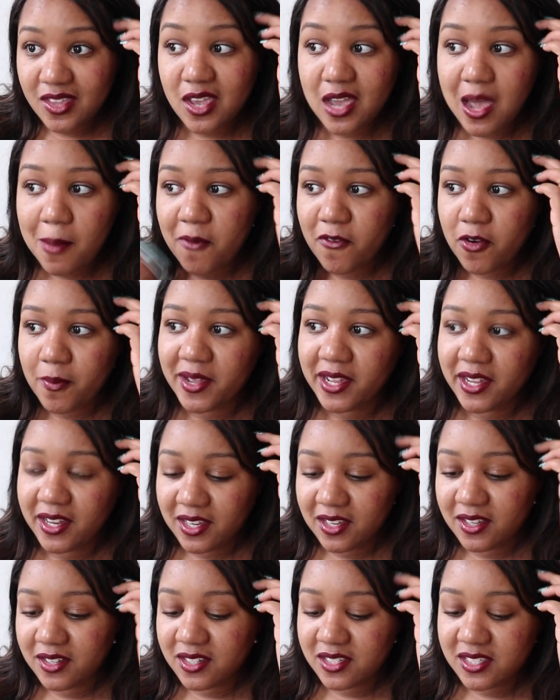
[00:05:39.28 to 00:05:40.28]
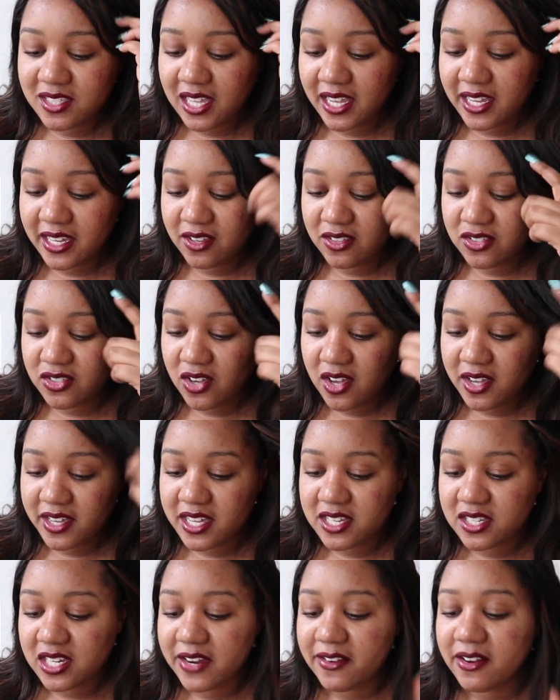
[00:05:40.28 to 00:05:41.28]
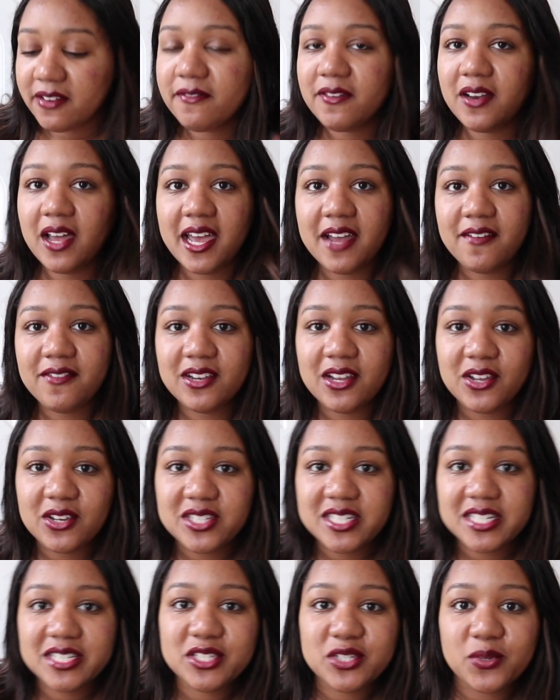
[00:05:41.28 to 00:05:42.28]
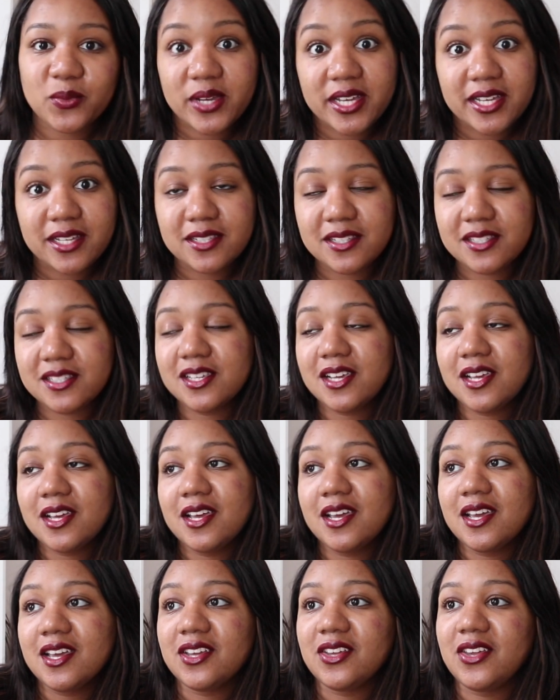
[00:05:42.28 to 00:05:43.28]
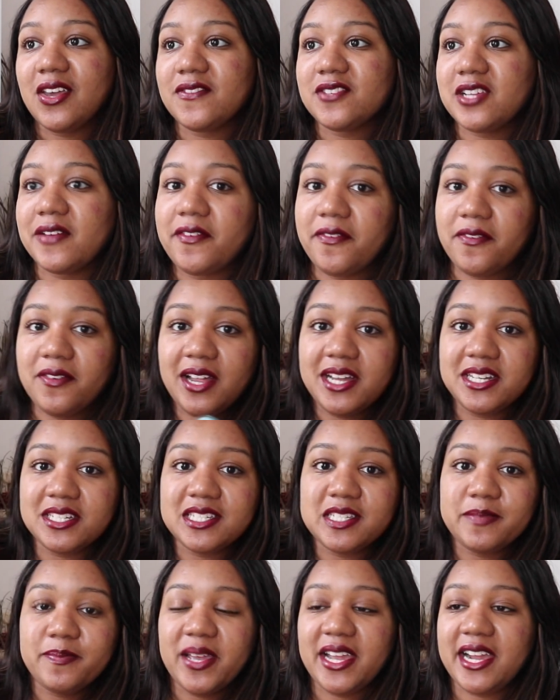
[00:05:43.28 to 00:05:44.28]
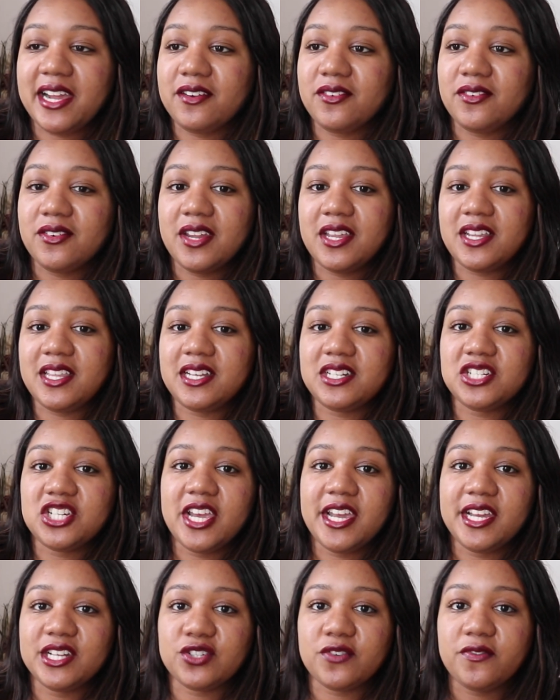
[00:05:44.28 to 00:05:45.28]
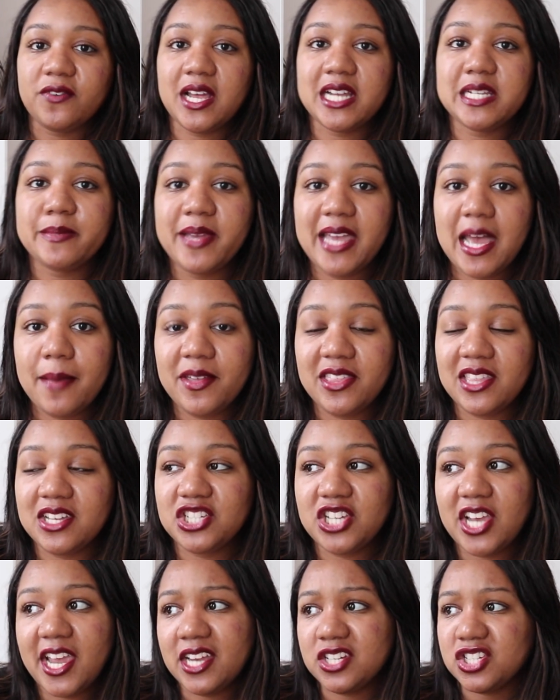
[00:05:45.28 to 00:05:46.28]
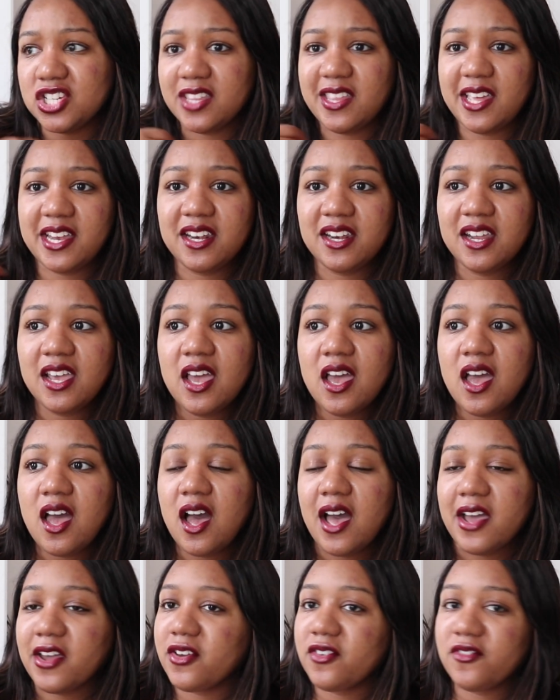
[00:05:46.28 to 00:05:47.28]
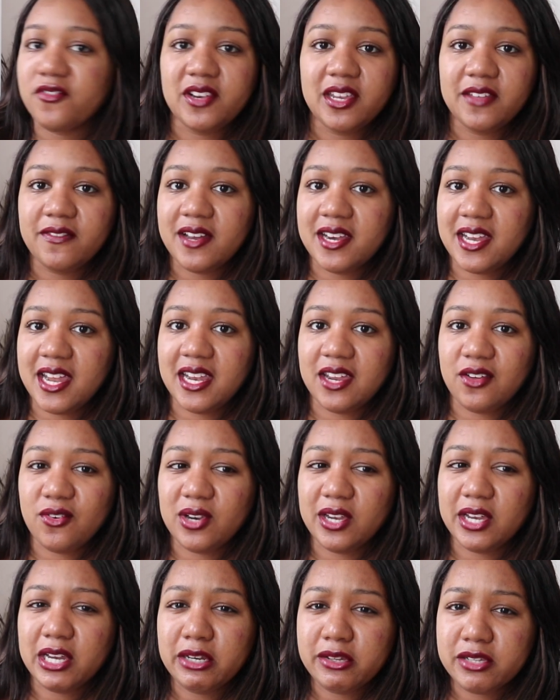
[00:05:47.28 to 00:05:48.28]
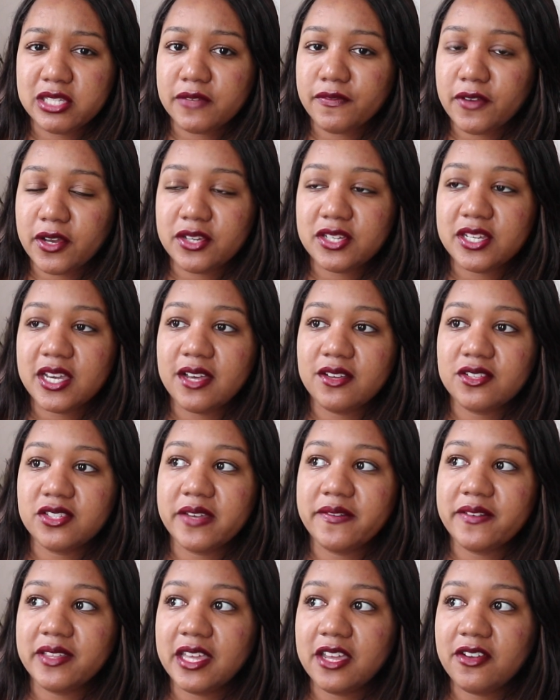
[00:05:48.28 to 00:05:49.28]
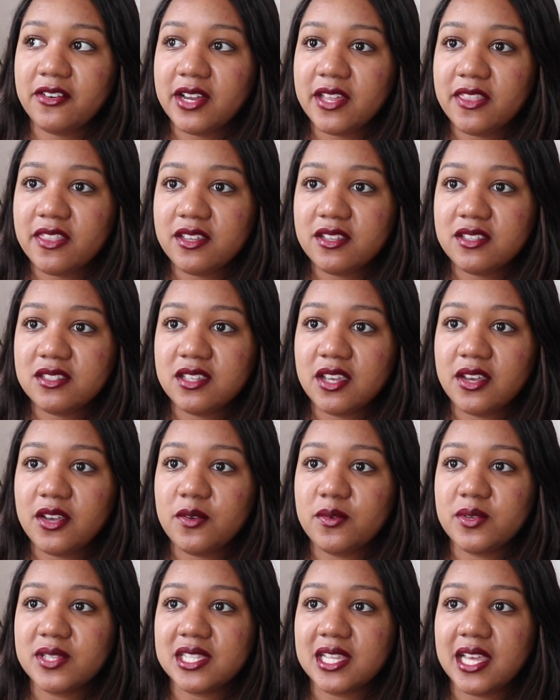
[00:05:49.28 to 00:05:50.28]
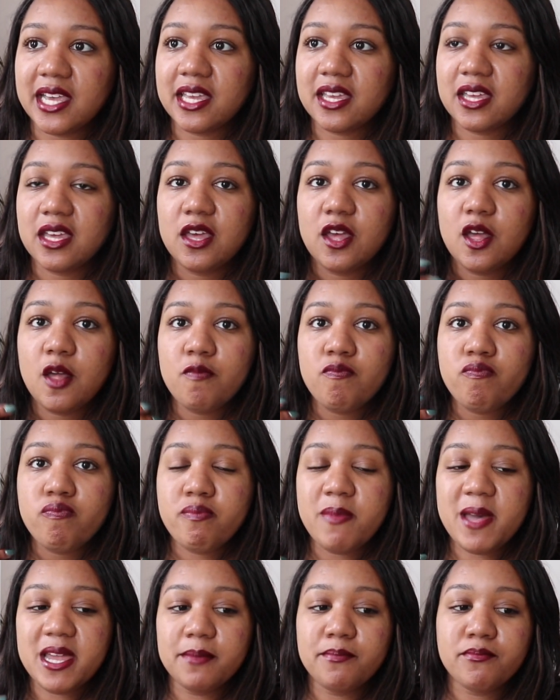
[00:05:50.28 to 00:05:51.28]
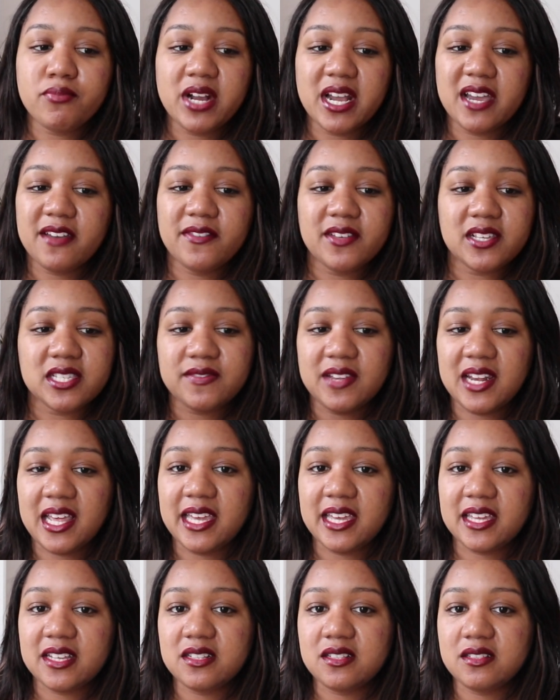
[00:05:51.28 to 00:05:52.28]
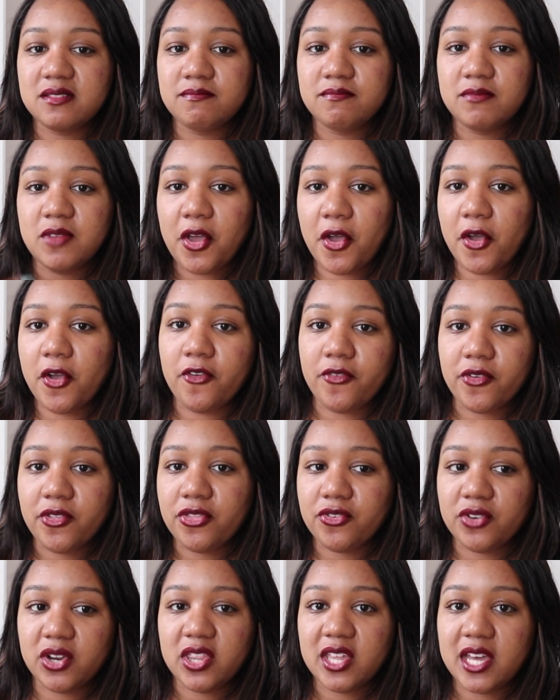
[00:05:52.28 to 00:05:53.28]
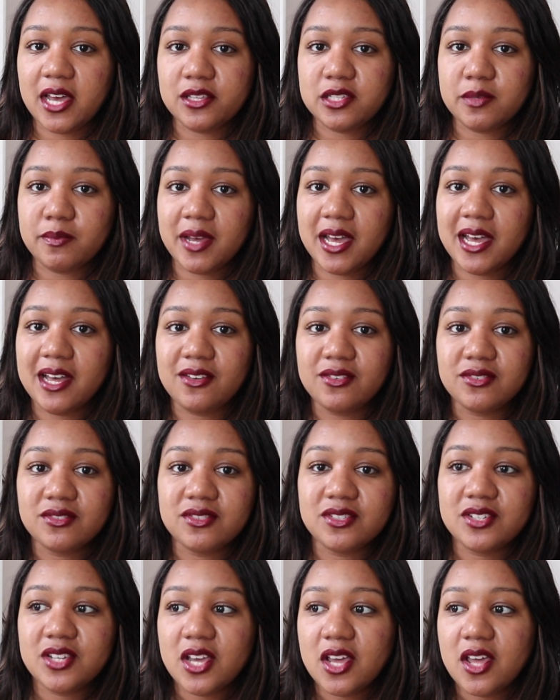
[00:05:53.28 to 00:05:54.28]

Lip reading: coming from England, it's like, because you can't get a direct flight, I've looked into it. You have to either fly to Spain and then change, or fly to Miami and then change. And then I couldn't really find any all-inclusive hotels over there either. So it was like bed and breakfast for like over £3,000.